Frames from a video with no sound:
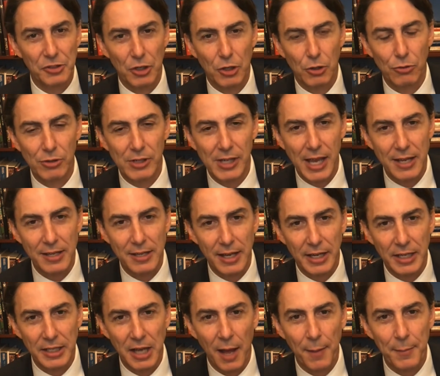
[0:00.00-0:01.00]
to create
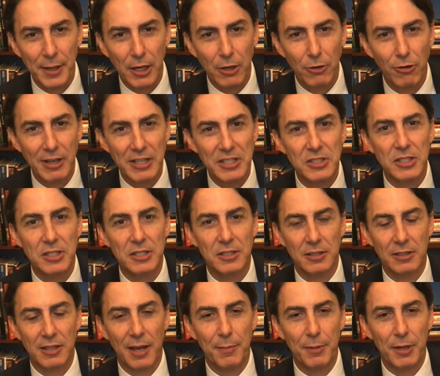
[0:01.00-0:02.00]
economic crises
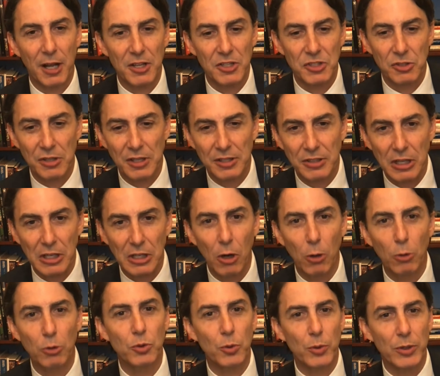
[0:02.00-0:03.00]
in Lebanon so that they
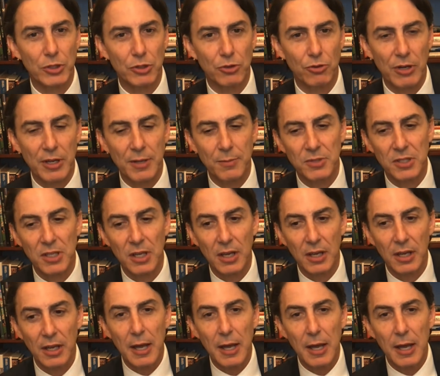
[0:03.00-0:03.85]
go to extremes.